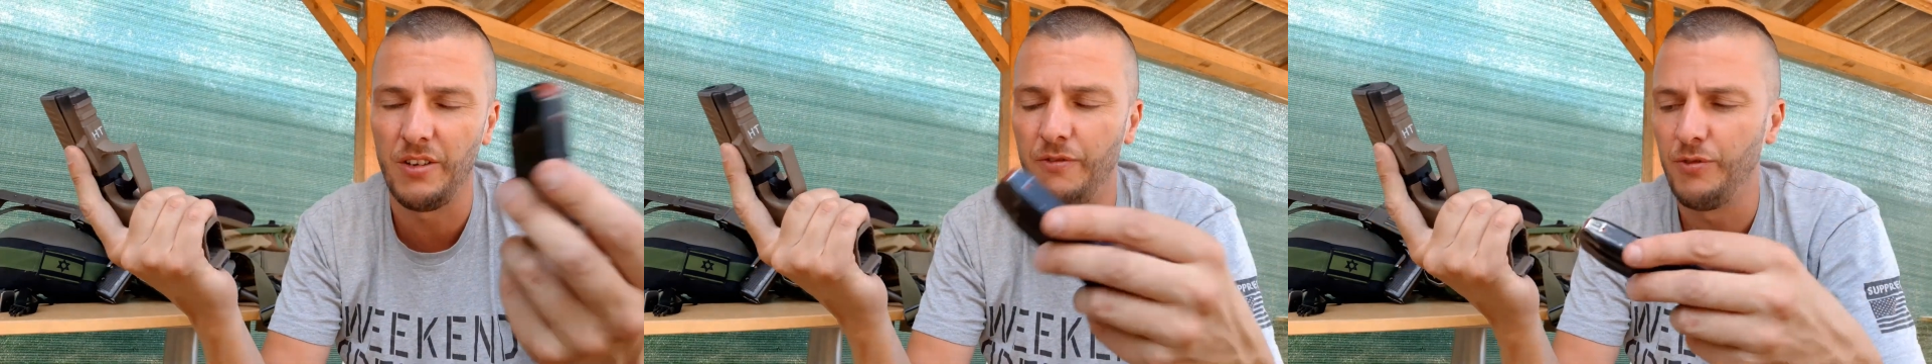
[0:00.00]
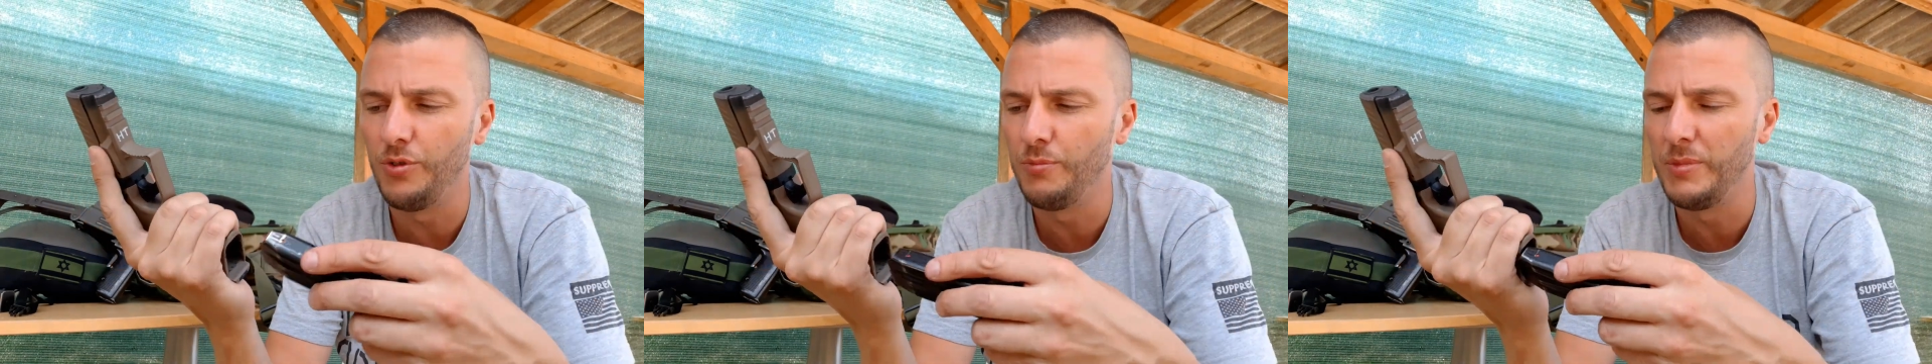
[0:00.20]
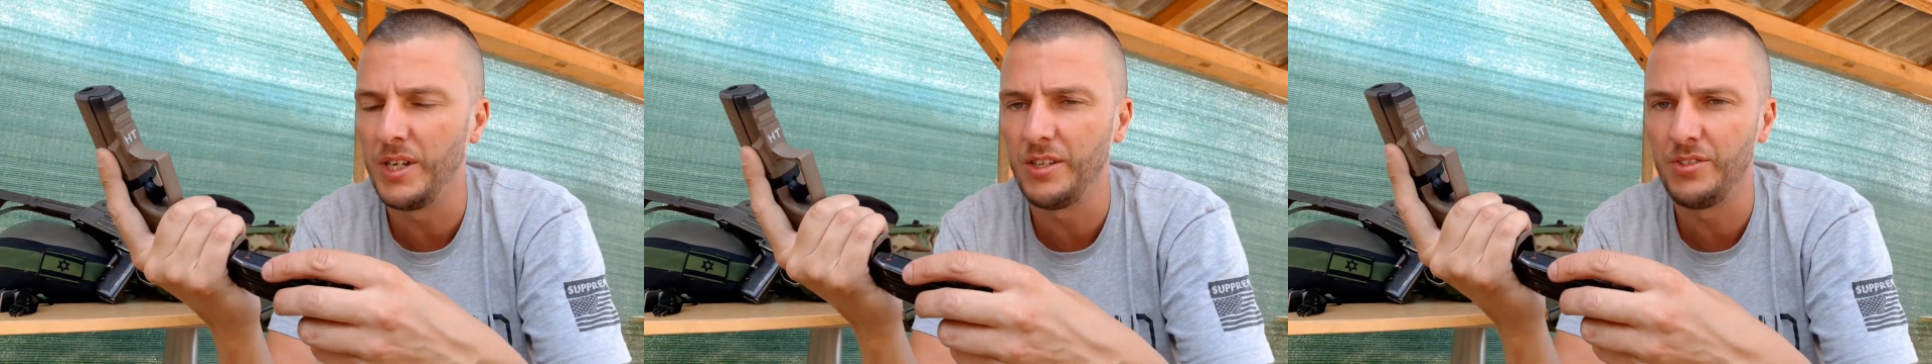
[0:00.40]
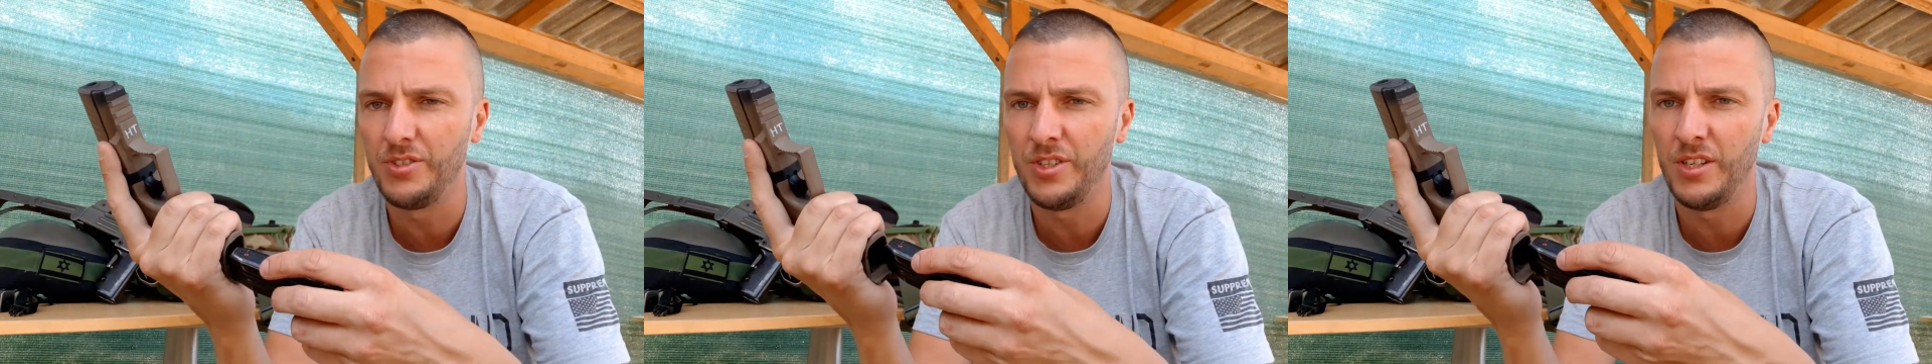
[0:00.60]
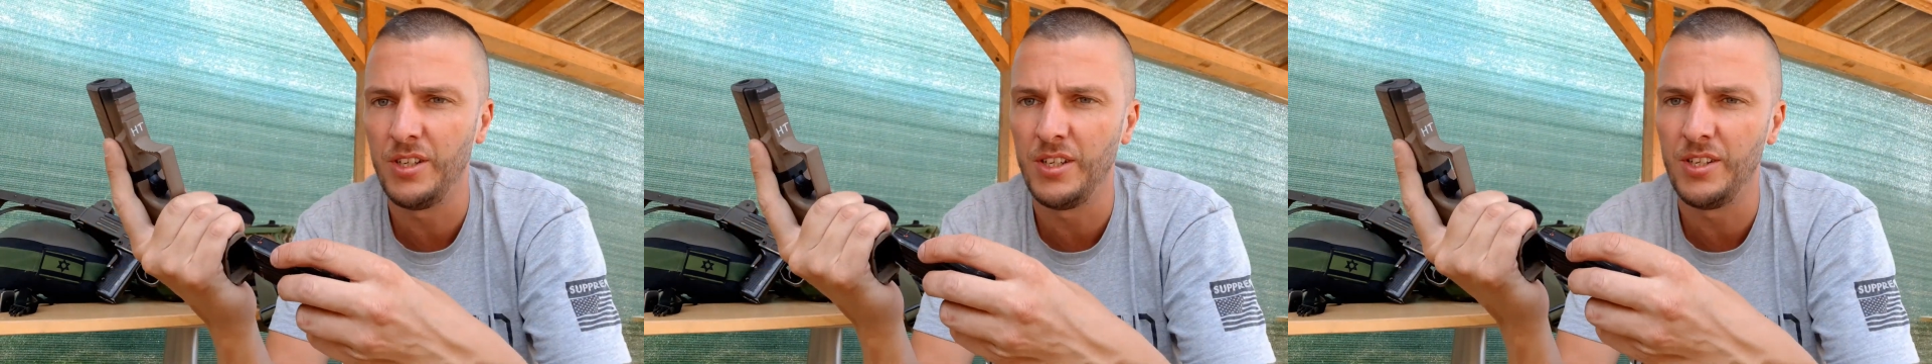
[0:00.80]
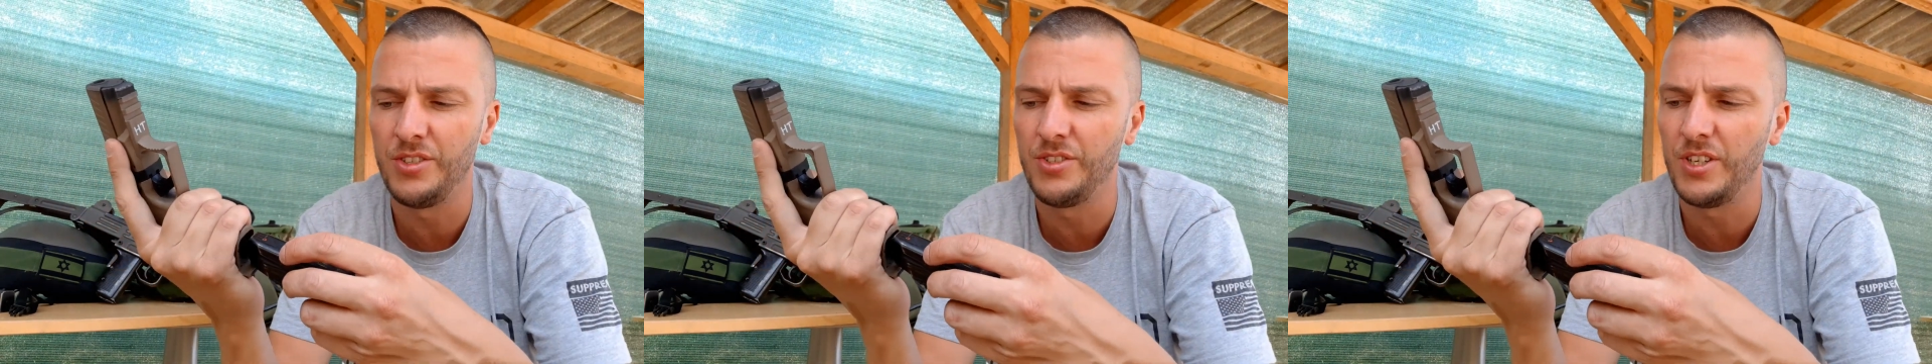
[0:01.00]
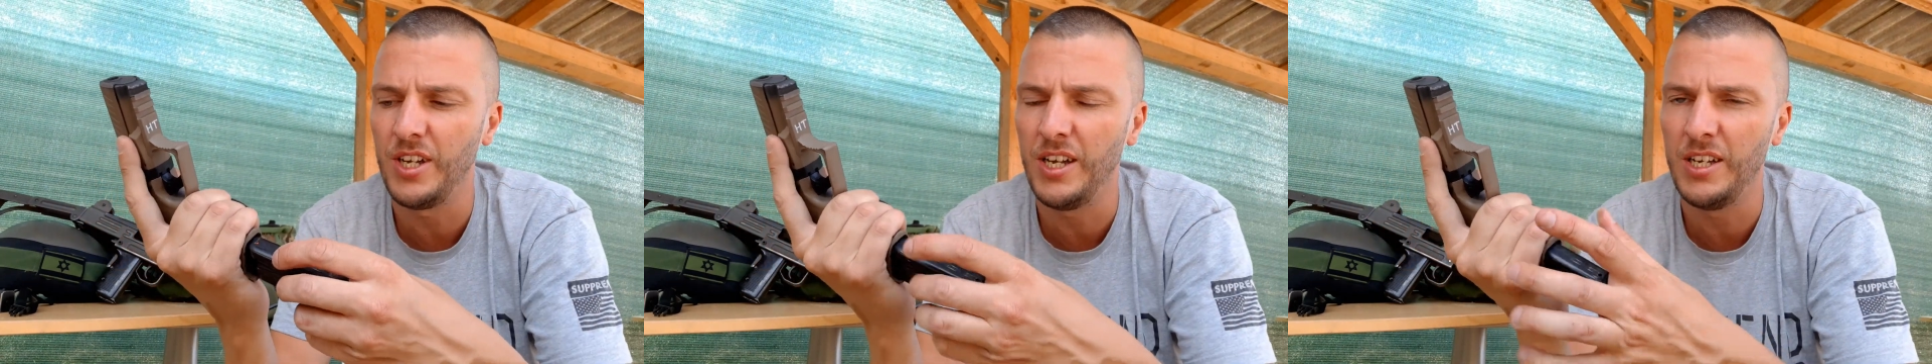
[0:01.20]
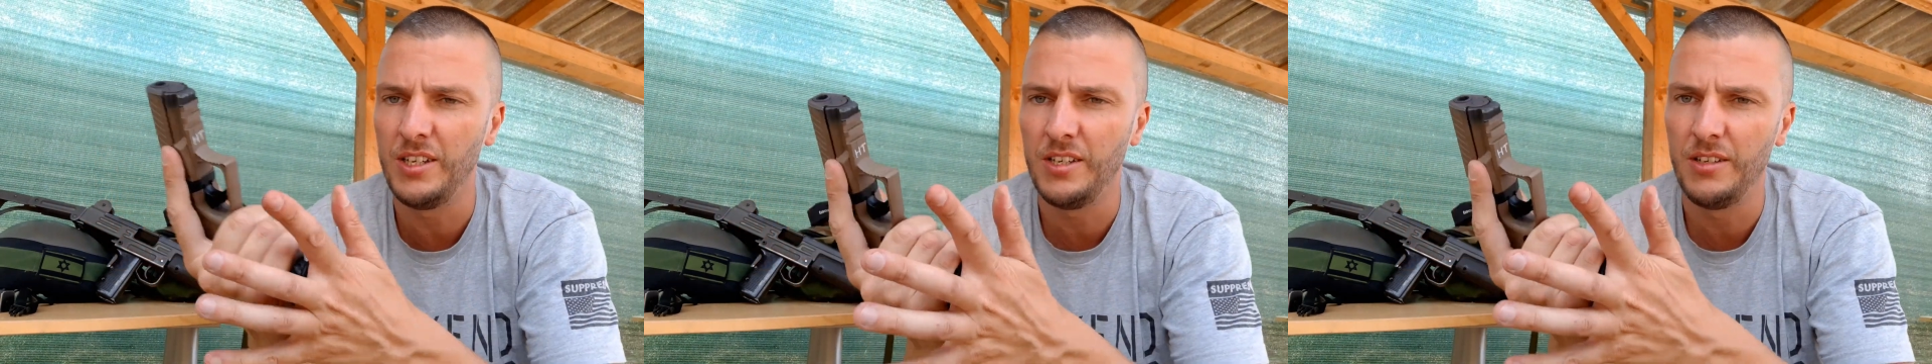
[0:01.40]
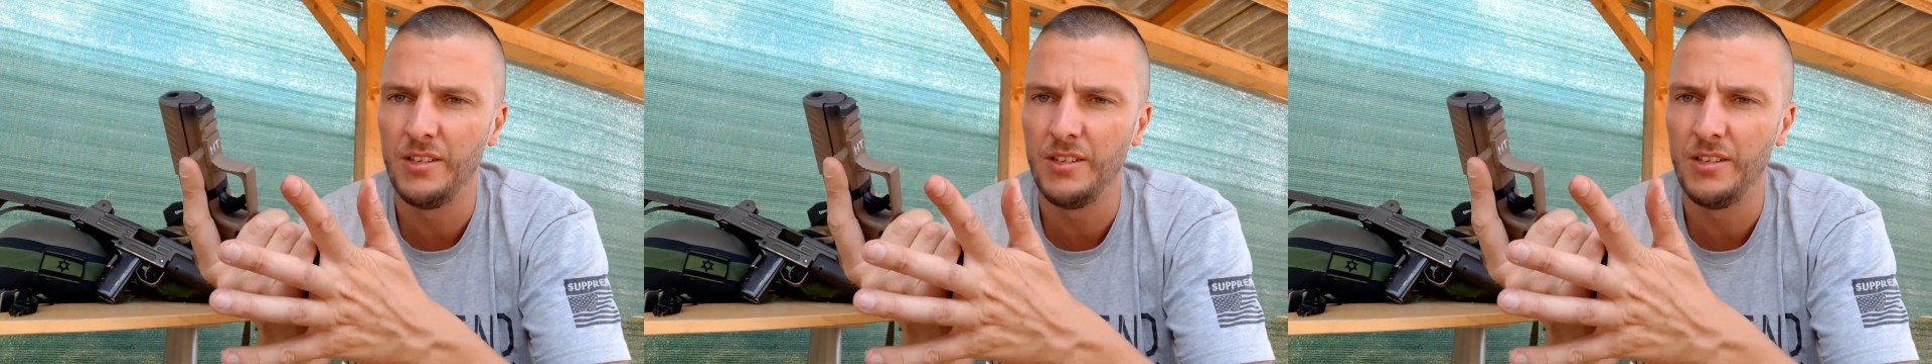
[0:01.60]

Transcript: a full magazine inside.